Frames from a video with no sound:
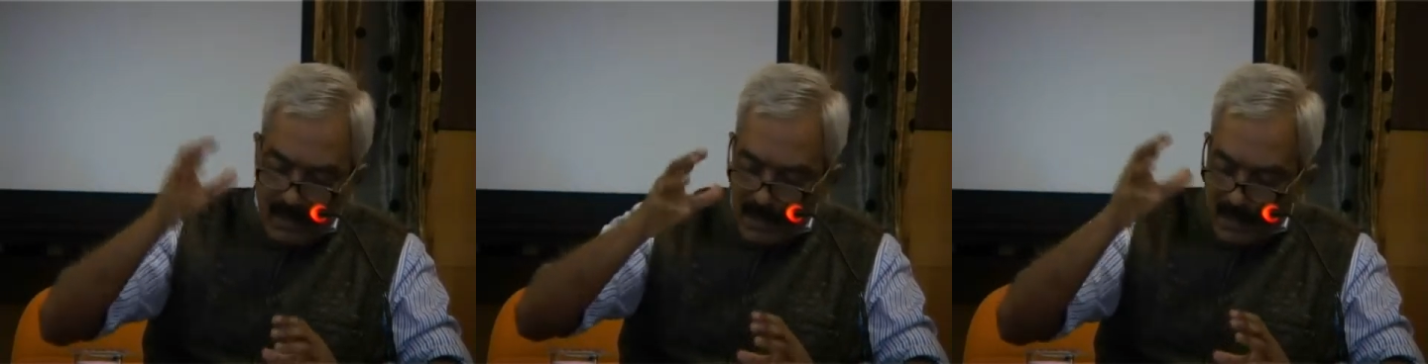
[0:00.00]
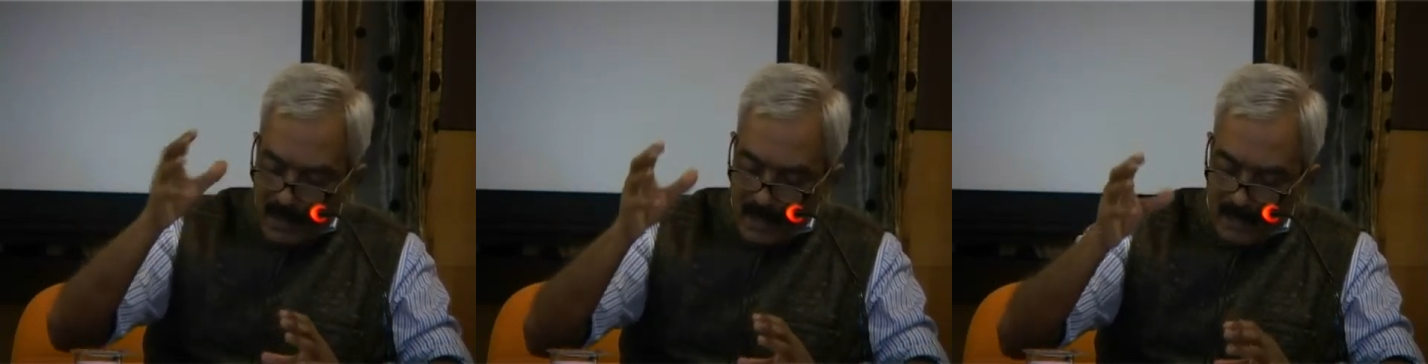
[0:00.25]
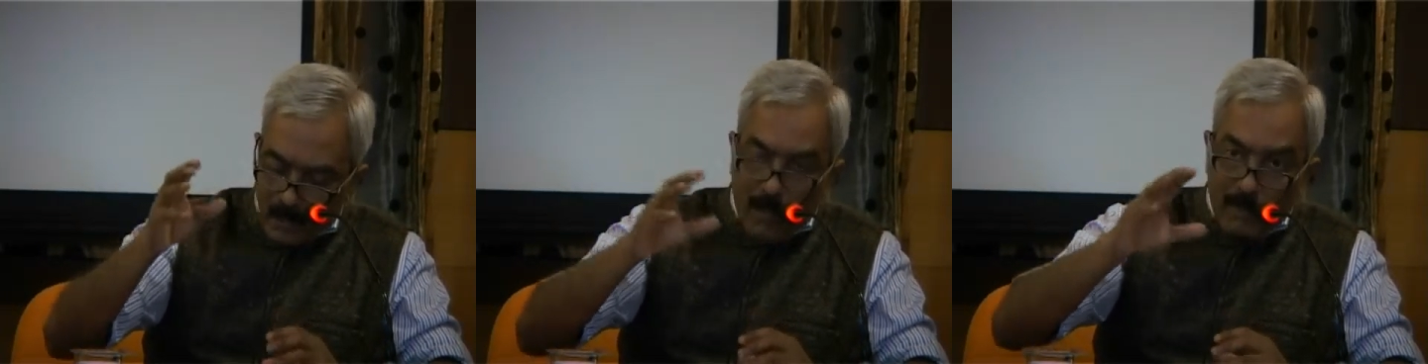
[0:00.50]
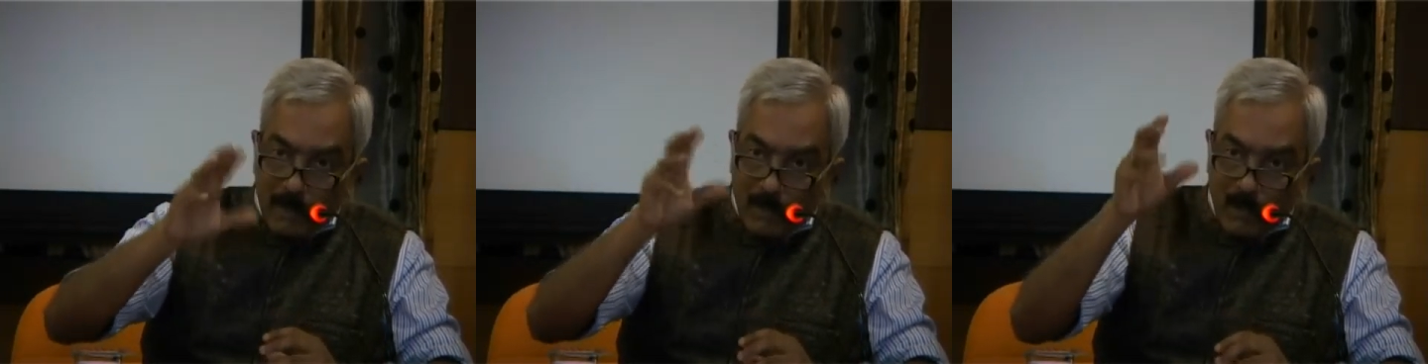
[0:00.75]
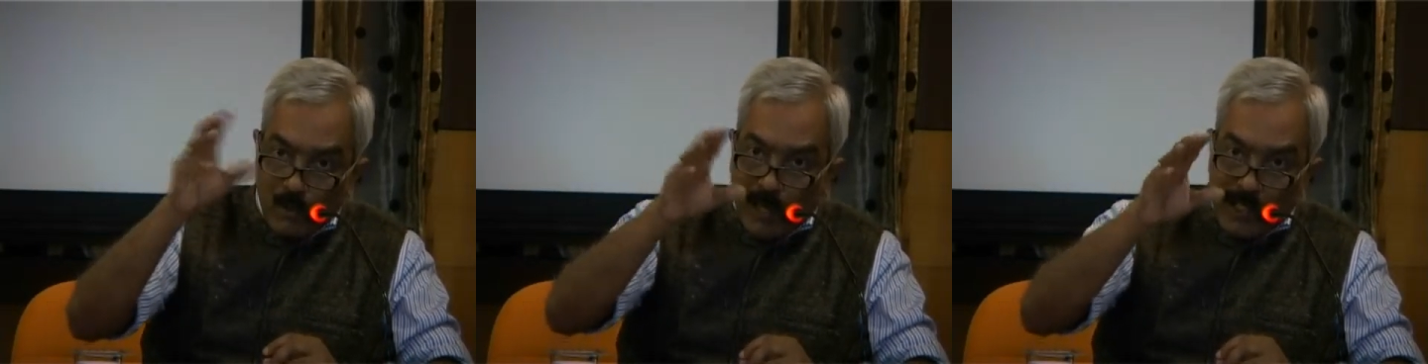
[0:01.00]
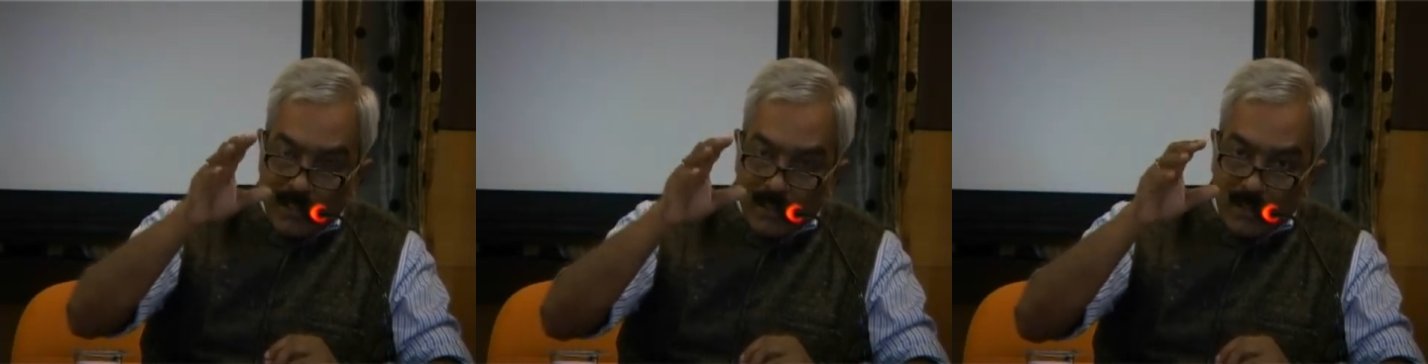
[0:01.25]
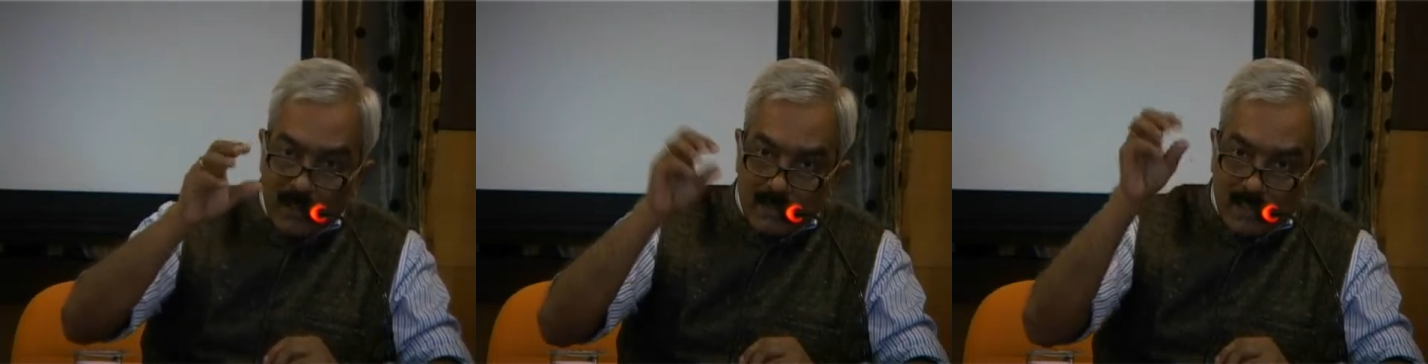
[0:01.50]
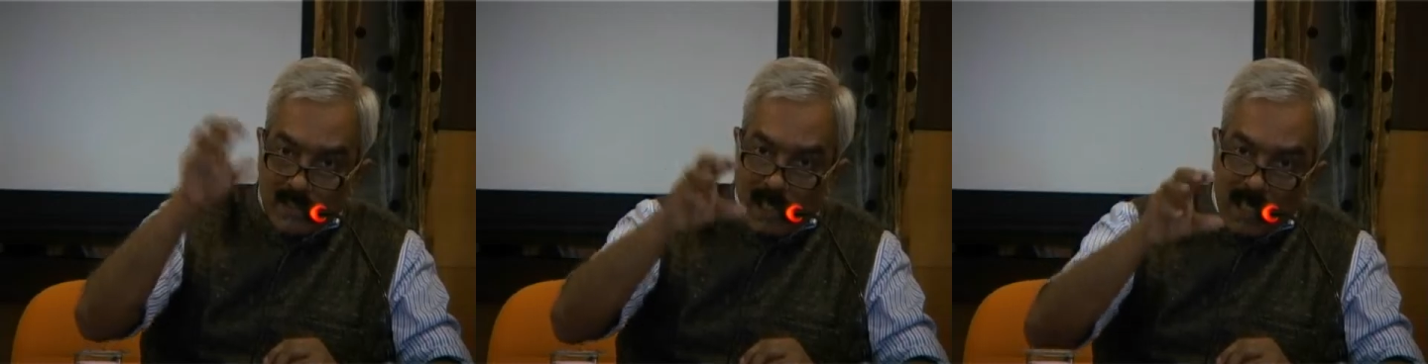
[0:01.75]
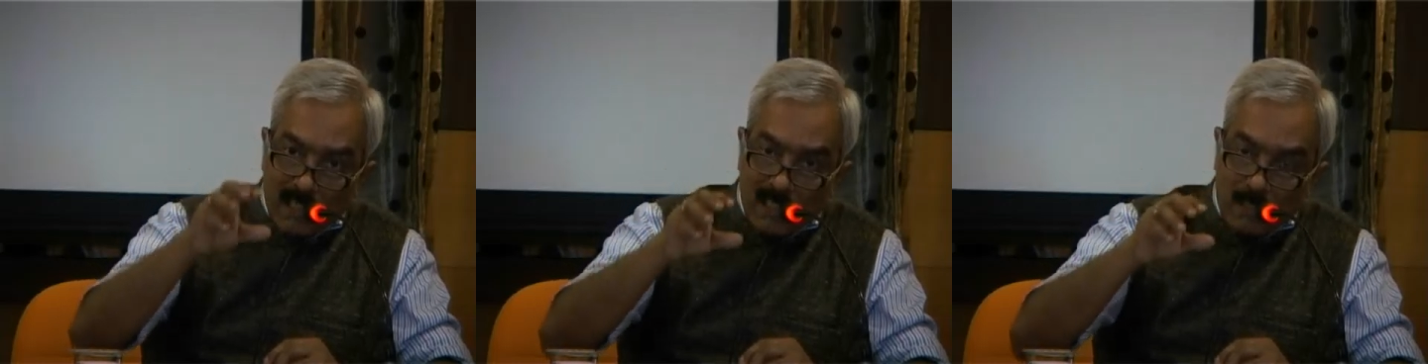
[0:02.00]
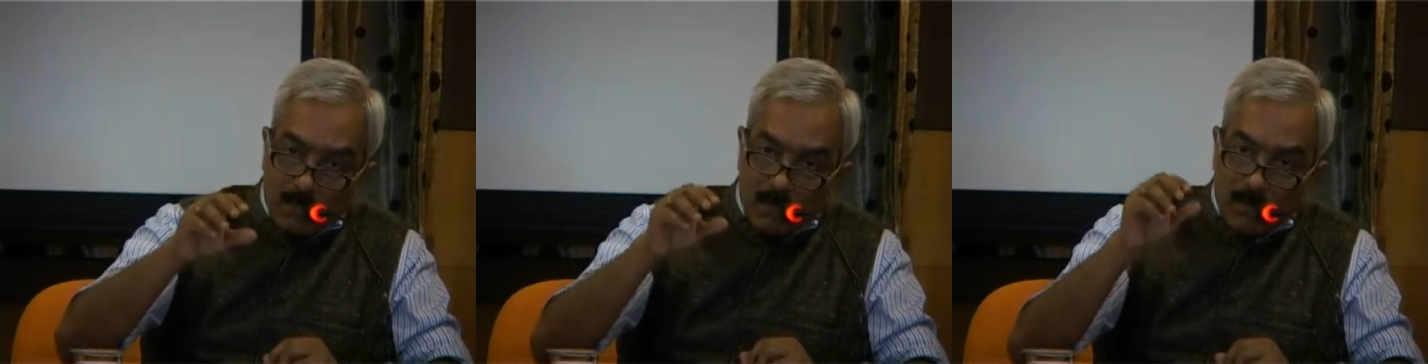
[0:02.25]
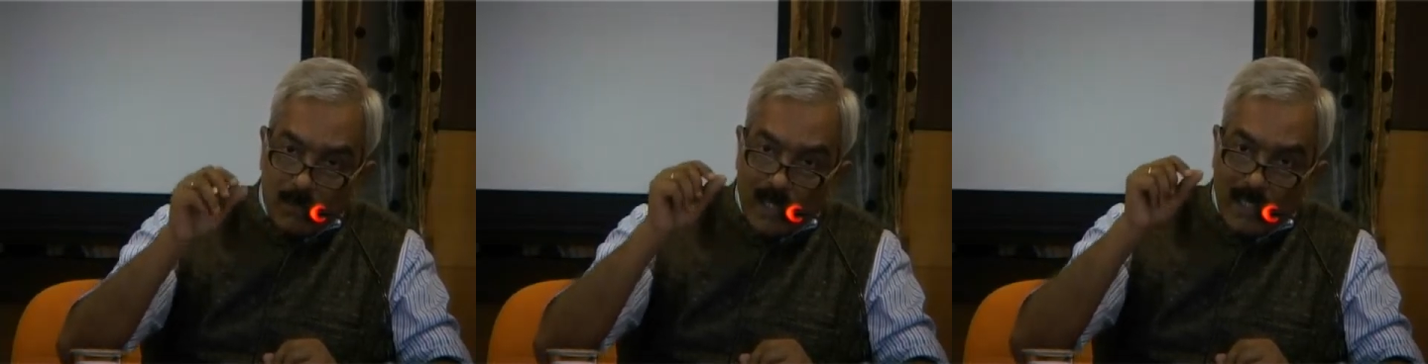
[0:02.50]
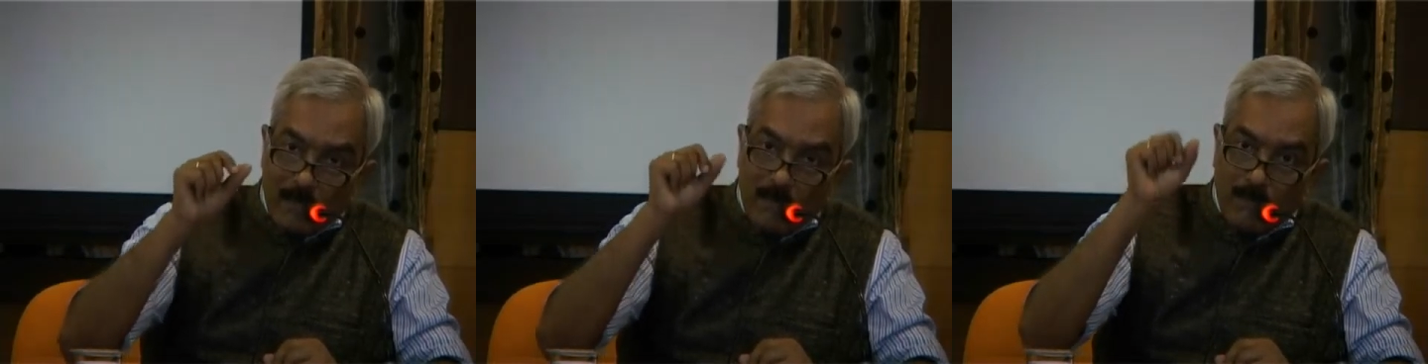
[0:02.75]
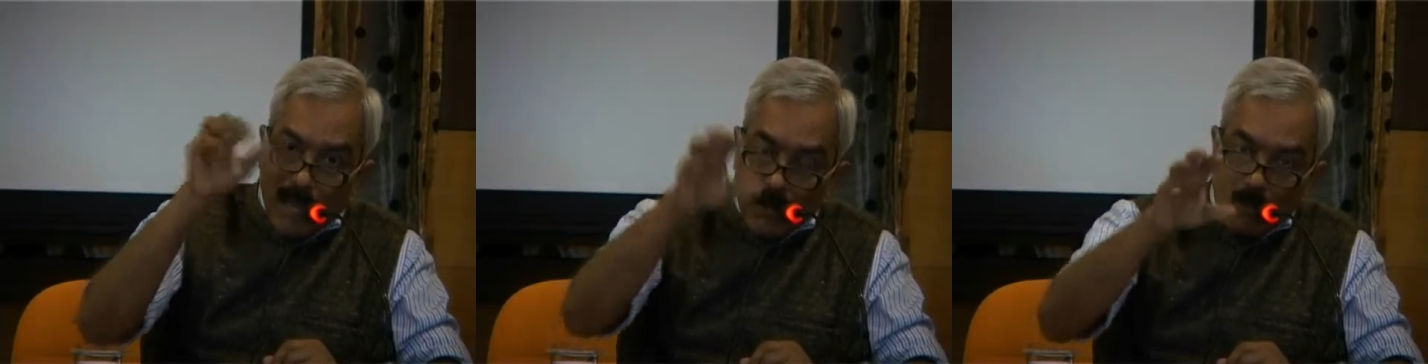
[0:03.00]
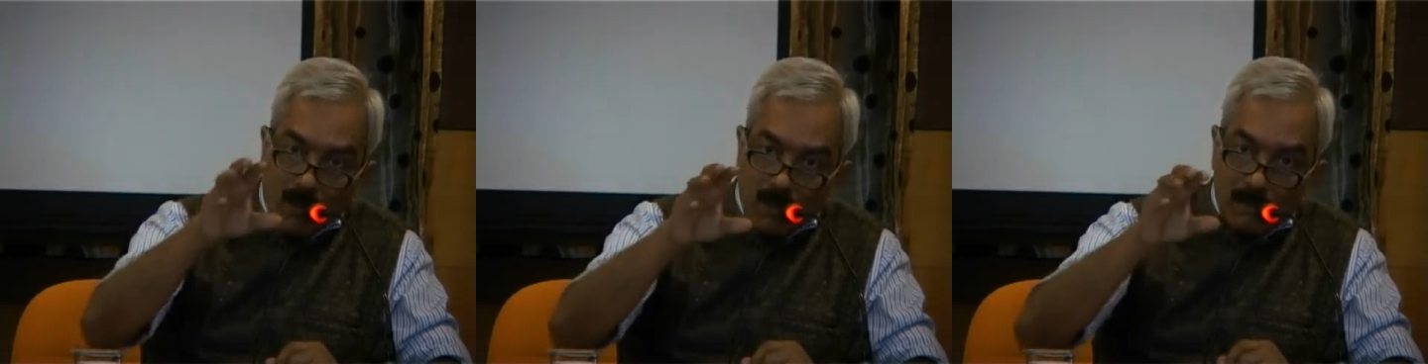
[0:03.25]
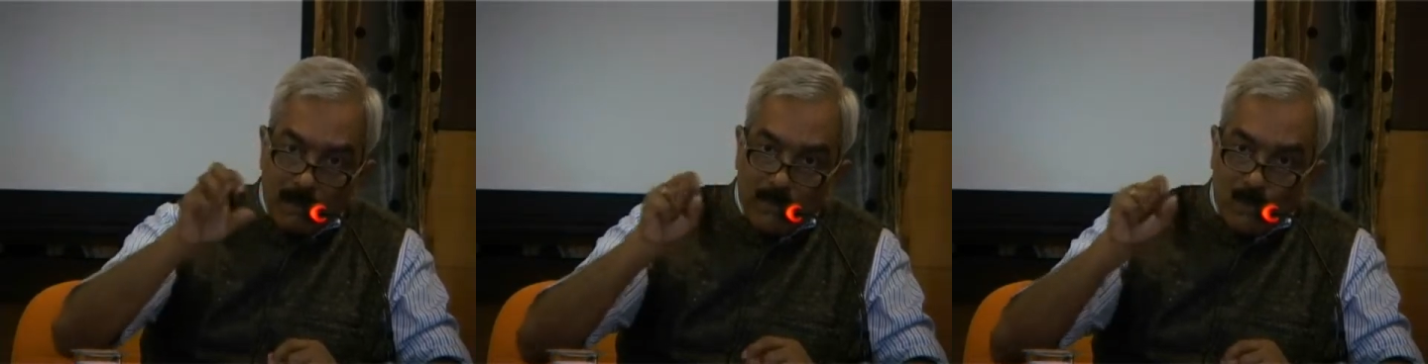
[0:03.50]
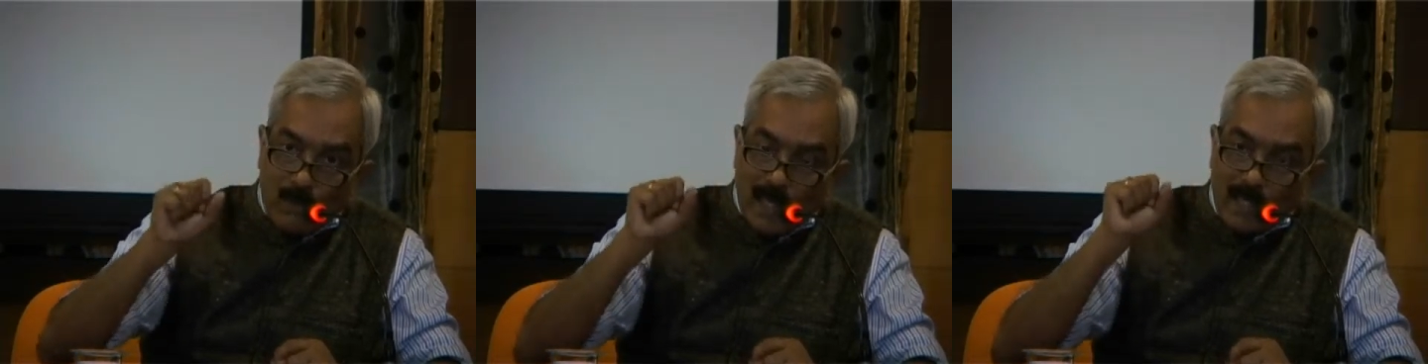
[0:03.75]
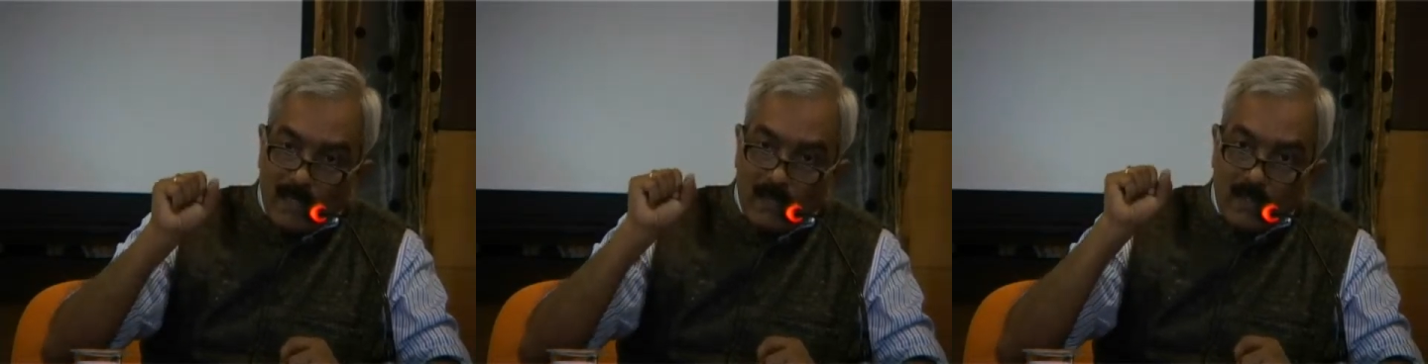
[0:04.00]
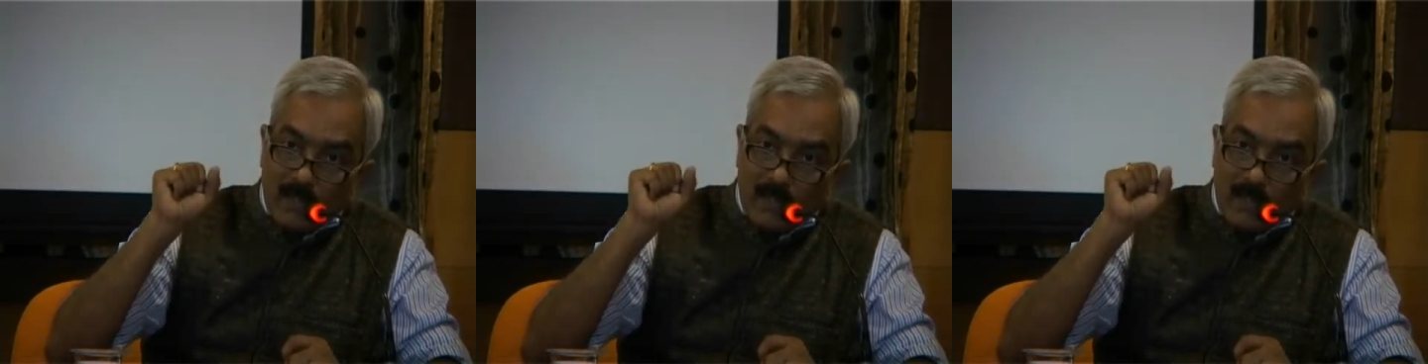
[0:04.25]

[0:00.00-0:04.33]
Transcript: in the way people look at society, people look at power, people look at